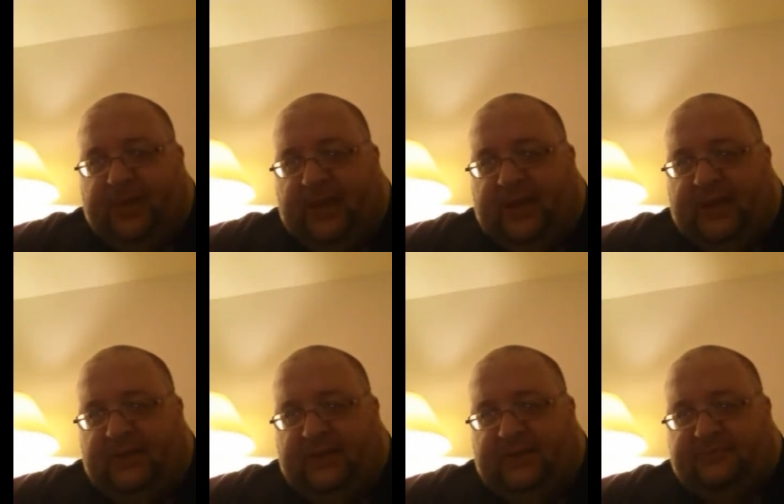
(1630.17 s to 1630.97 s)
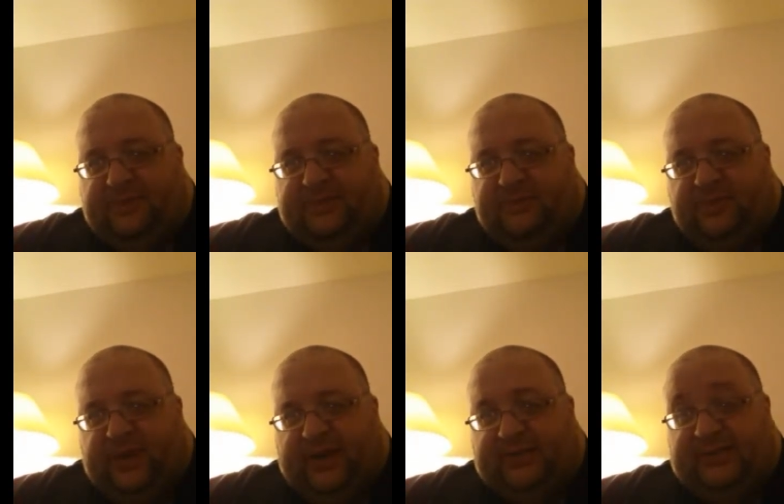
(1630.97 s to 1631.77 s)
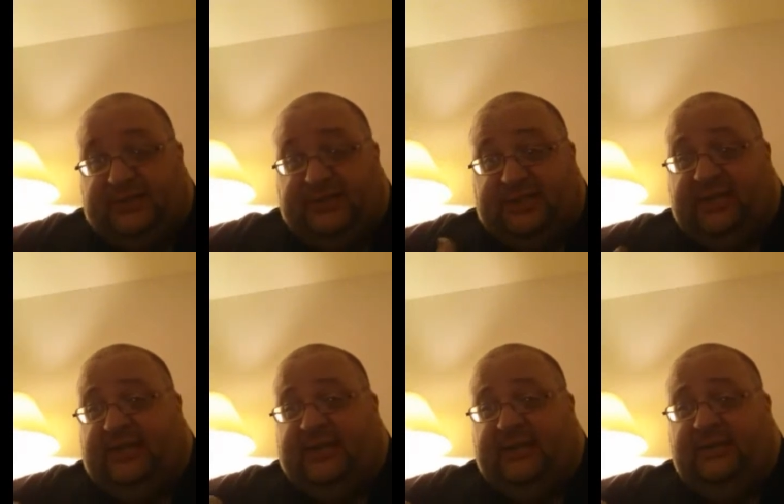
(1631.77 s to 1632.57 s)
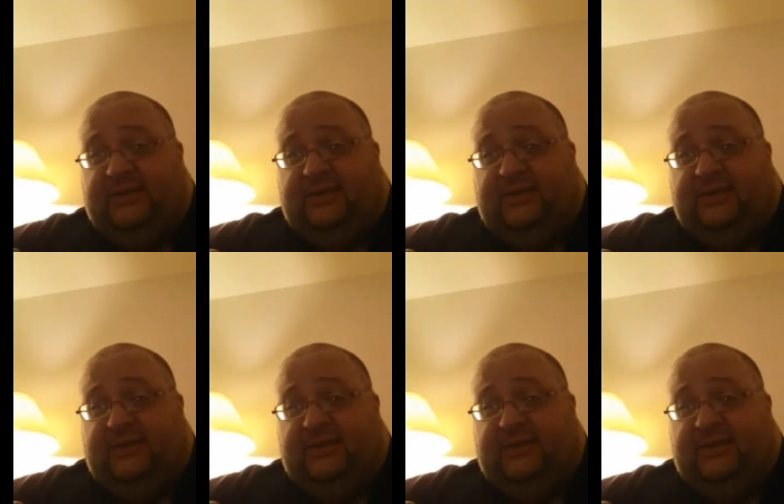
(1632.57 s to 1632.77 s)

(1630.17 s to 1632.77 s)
And as much as we like to see